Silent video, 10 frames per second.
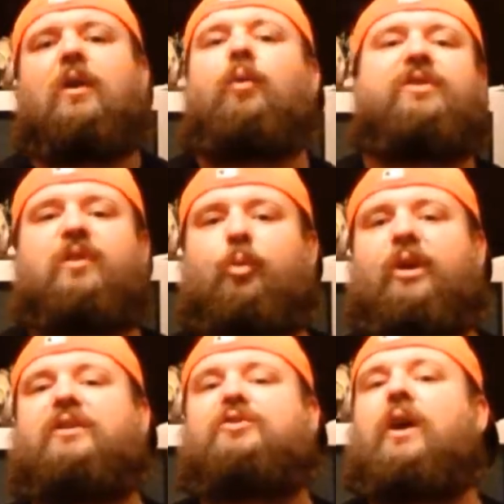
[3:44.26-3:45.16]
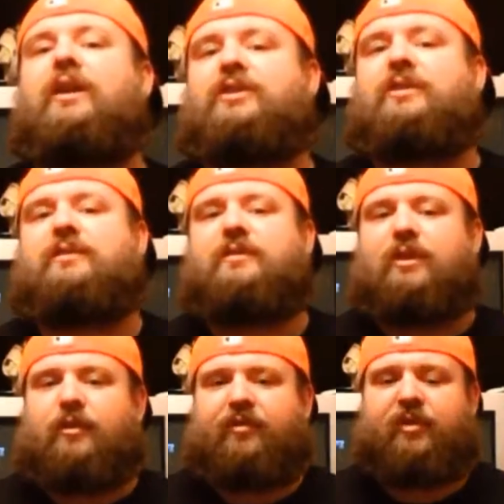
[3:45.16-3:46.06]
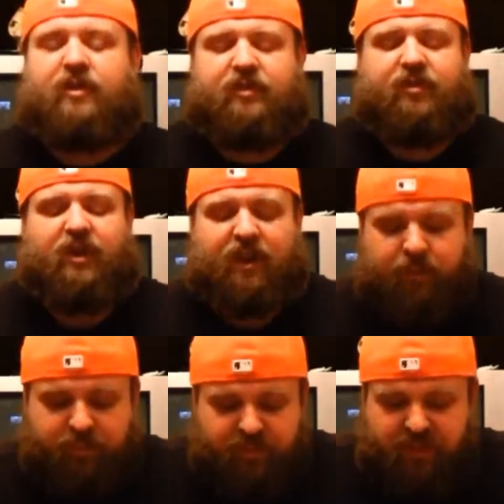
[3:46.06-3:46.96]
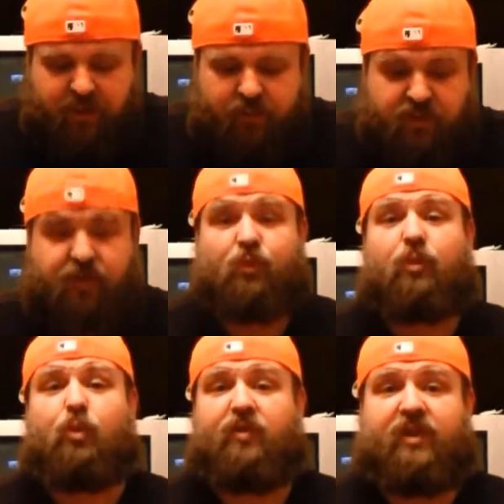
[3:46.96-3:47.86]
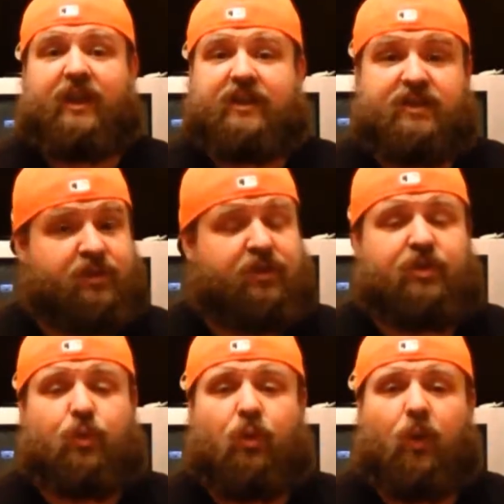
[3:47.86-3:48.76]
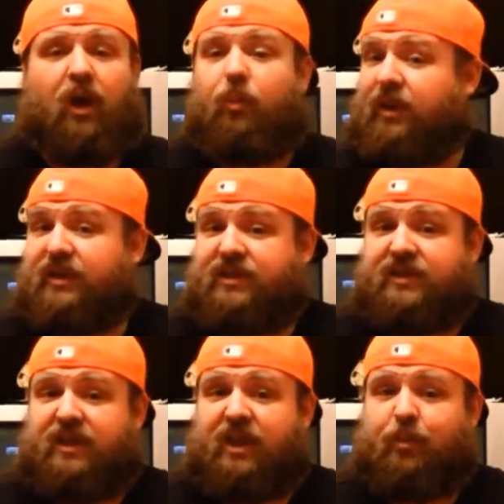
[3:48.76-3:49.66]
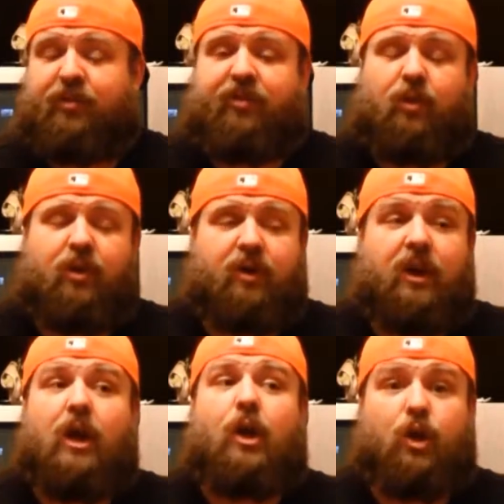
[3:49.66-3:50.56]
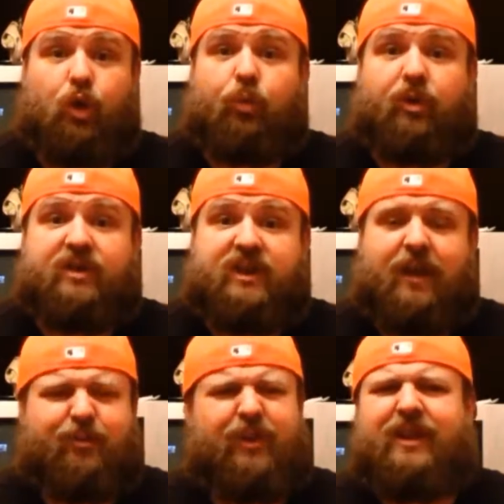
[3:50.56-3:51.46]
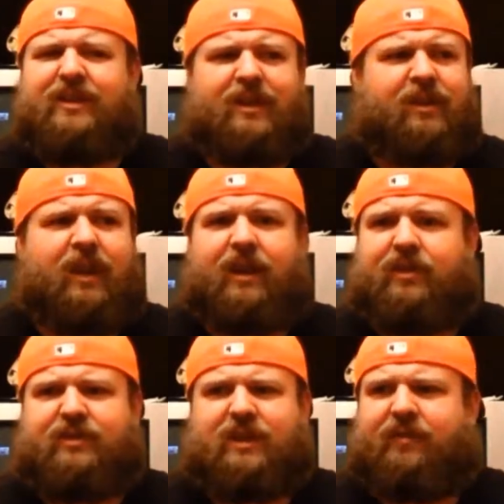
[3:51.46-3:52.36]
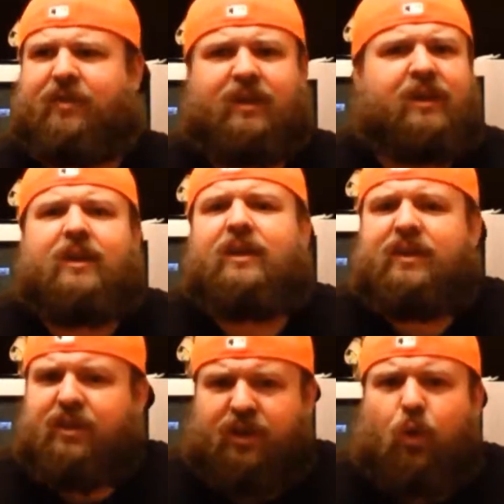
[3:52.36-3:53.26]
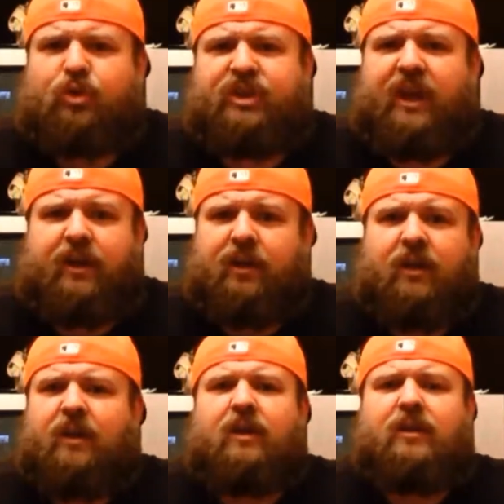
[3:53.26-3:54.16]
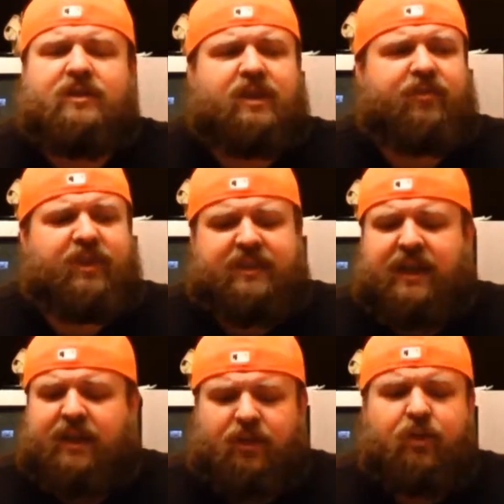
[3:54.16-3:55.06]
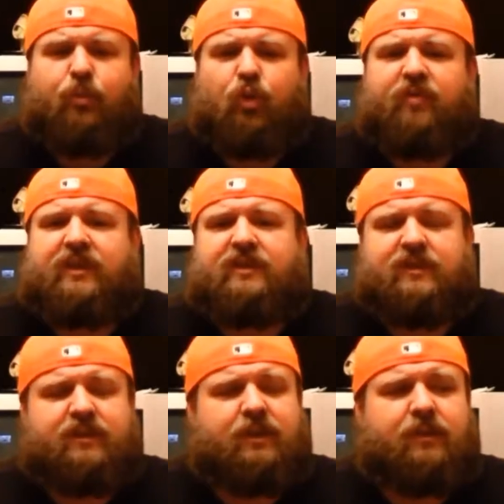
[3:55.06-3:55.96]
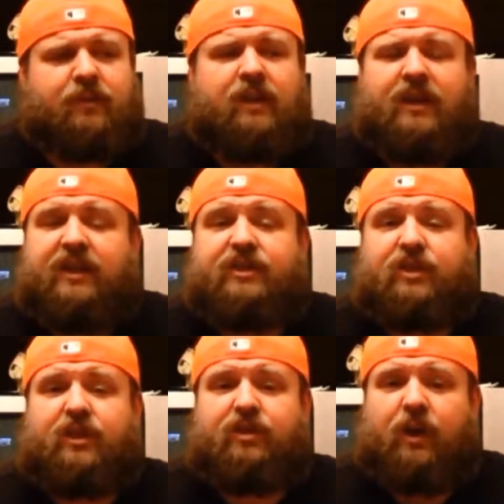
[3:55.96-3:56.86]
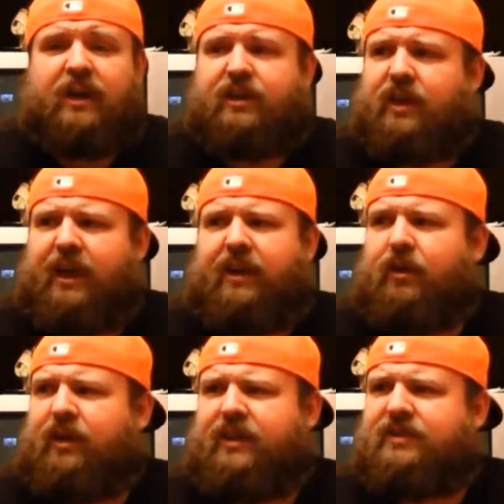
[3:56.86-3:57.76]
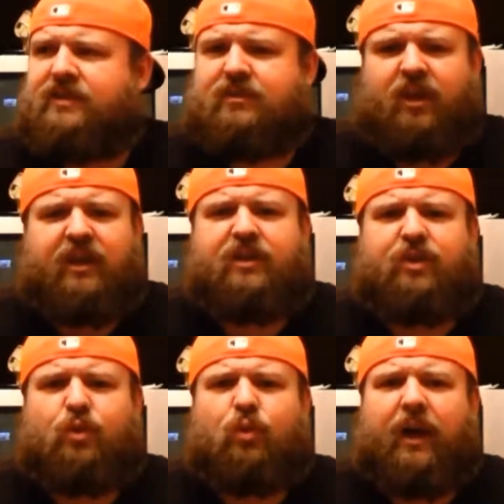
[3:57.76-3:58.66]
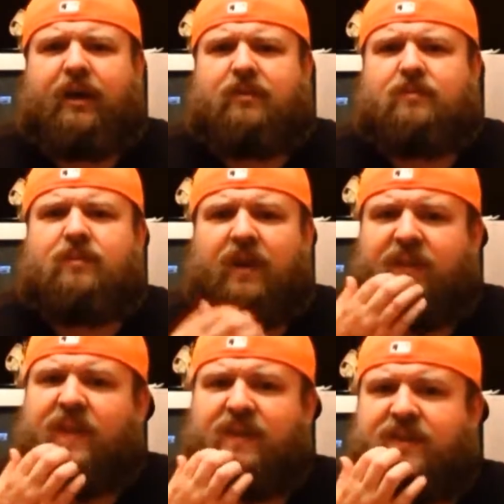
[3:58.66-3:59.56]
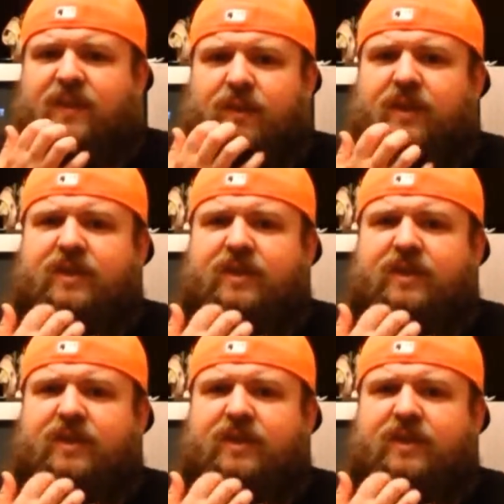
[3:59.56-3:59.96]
wasn't a big stretch, for him, to do a movie like this and to do it well, because he's done it before numerous times. But he did a lot of other stuff, did The Negotiator, stuff like that. Good movies. So he's a good director, and I hear he's slated to do I think he's going